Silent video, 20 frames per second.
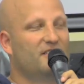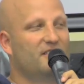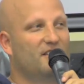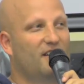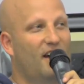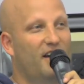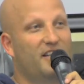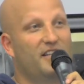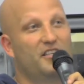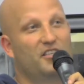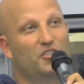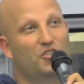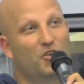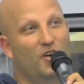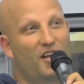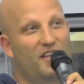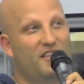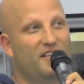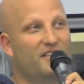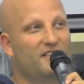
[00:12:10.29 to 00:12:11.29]
I didn't
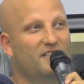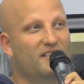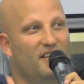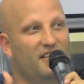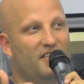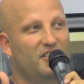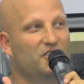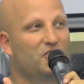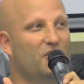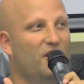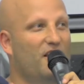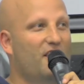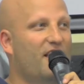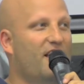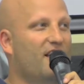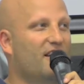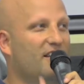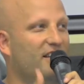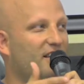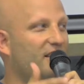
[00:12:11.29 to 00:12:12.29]
try this. I didn't try
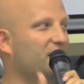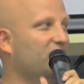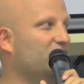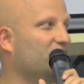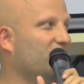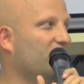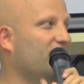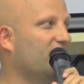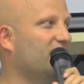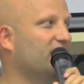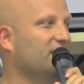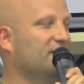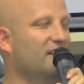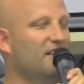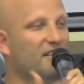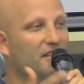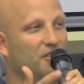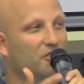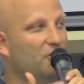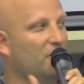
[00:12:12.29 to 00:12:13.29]
that. I didn't try this. I
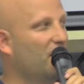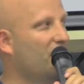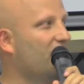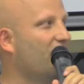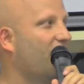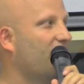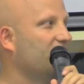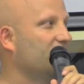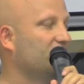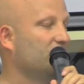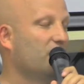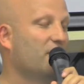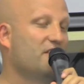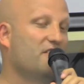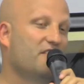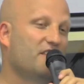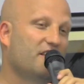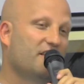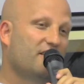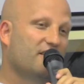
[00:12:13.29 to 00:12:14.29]
didn't try that. So I
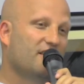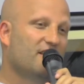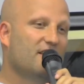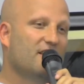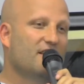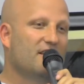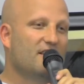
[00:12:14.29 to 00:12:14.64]
think